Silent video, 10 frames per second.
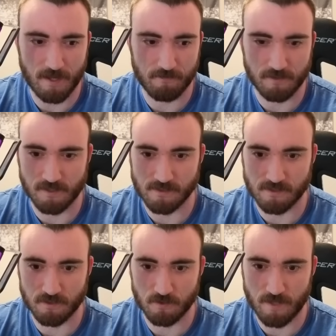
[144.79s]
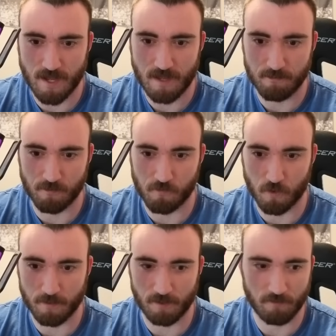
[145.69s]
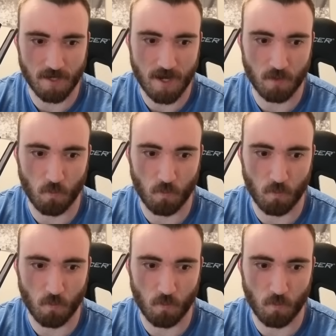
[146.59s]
If he doesn't do that before being rehired,